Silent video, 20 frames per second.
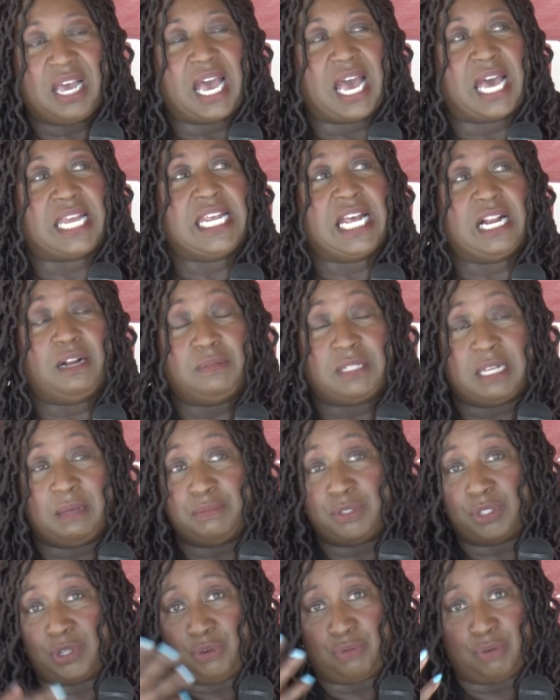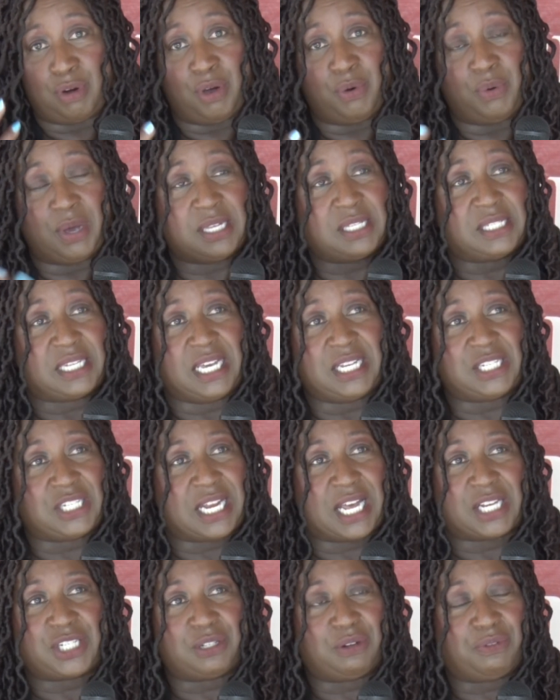and help them to grow into
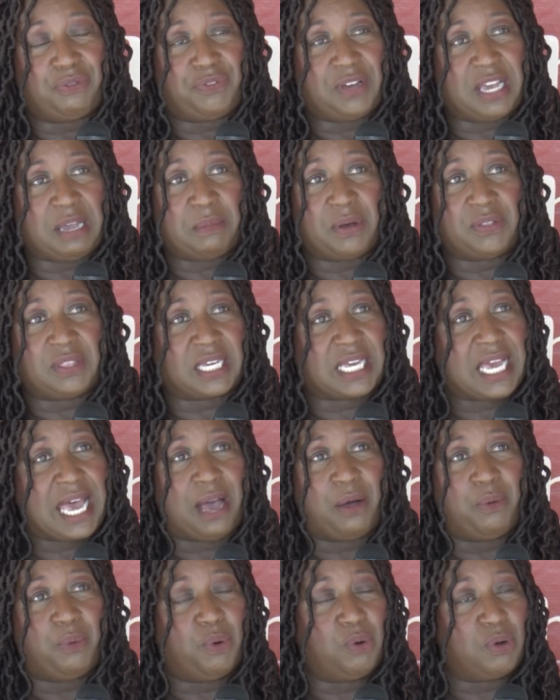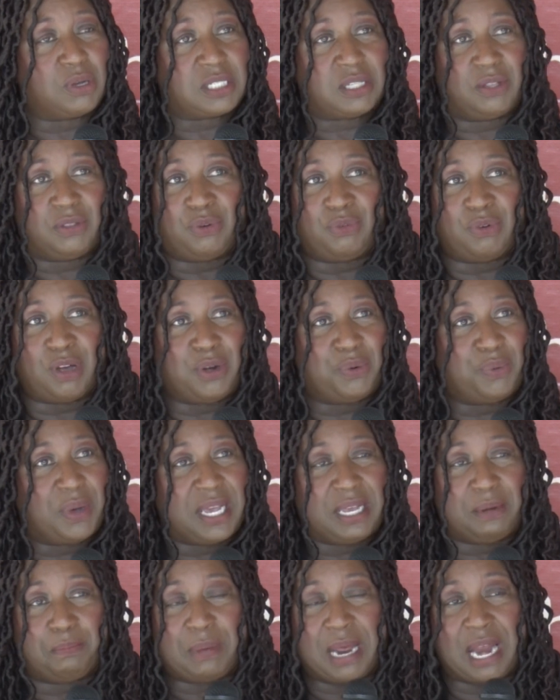international fame on the catwalks, on the
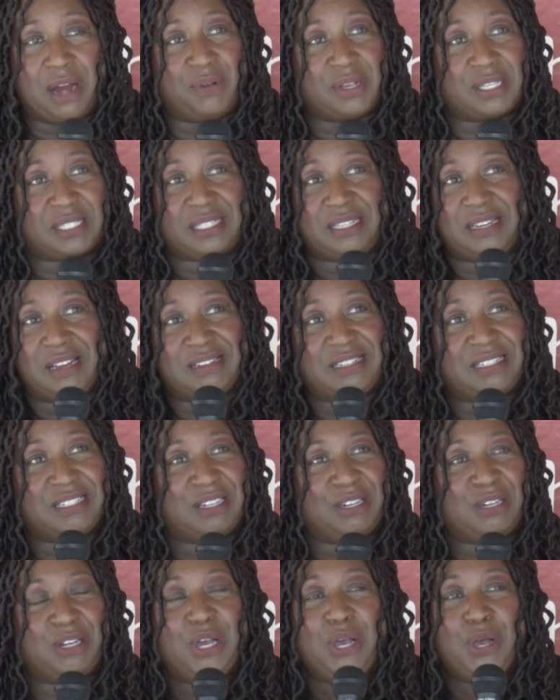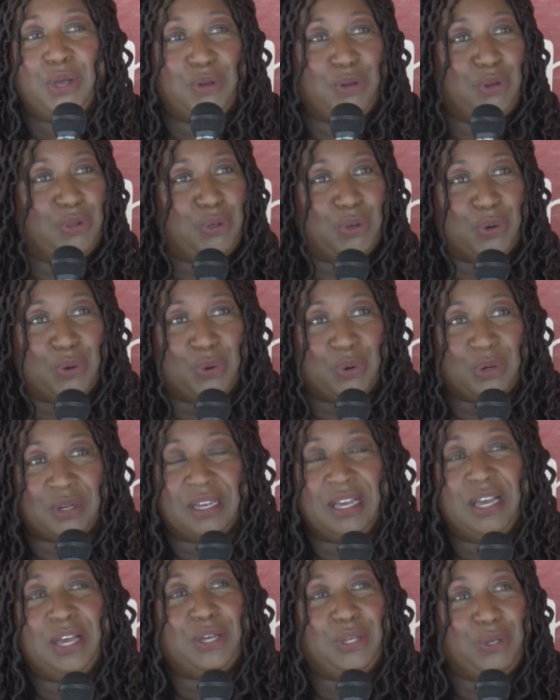runway in Paris, London, New York,
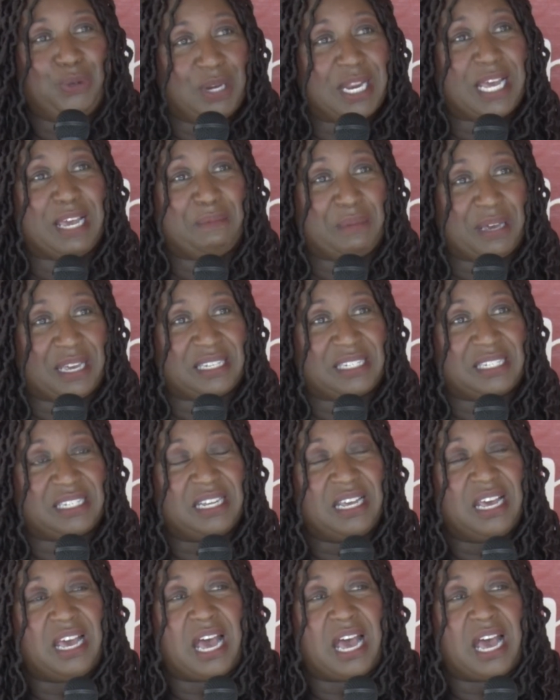you name it.